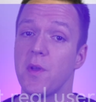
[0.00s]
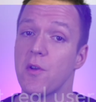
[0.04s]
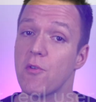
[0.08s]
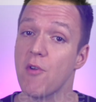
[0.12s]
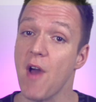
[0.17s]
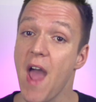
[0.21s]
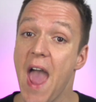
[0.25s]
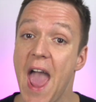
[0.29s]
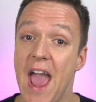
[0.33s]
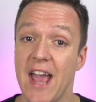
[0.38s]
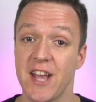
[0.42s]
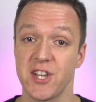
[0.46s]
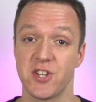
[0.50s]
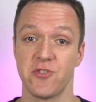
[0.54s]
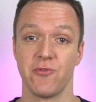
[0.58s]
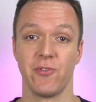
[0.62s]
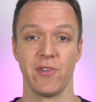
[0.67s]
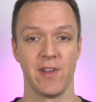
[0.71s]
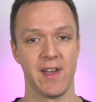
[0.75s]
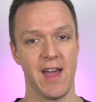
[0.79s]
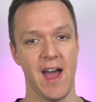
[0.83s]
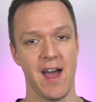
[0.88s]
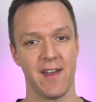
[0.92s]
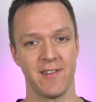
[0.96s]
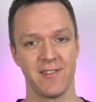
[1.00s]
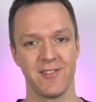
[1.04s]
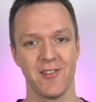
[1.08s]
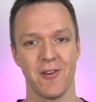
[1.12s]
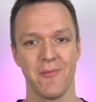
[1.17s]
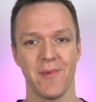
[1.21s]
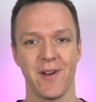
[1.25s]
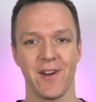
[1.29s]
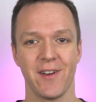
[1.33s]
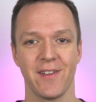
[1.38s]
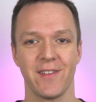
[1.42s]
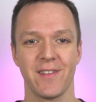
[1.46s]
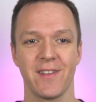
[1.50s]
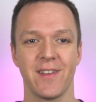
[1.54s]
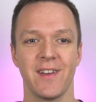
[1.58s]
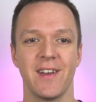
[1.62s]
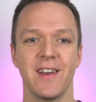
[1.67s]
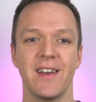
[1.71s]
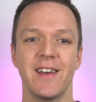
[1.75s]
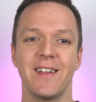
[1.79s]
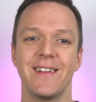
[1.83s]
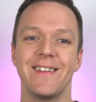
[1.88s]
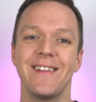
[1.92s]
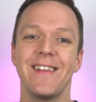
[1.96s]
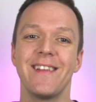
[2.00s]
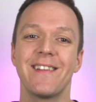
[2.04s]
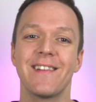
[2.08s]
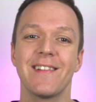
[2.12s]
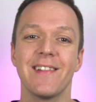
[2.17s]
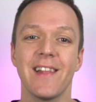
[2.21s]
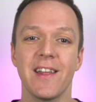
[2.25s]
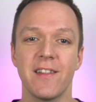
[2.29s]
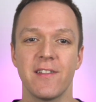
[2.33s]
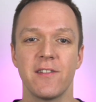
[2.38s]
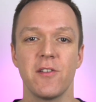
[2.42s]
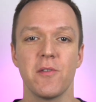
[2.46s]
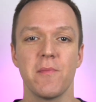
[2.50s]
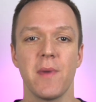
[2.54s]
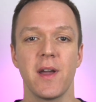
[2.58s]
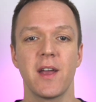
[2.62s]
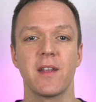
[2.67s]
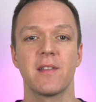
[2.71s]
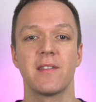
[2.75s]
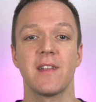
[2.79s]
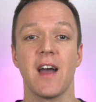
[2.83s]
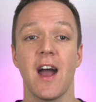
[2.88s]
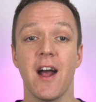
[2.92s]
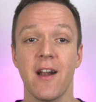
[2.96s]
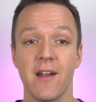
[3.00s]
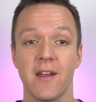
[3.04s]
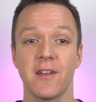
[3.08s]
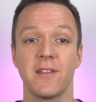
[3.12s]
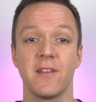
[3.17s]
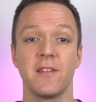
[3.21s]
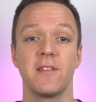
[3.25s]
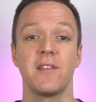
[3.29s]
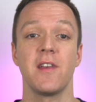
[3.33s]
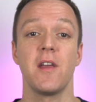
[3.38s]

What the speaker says: your actual customers. This lets you make targeted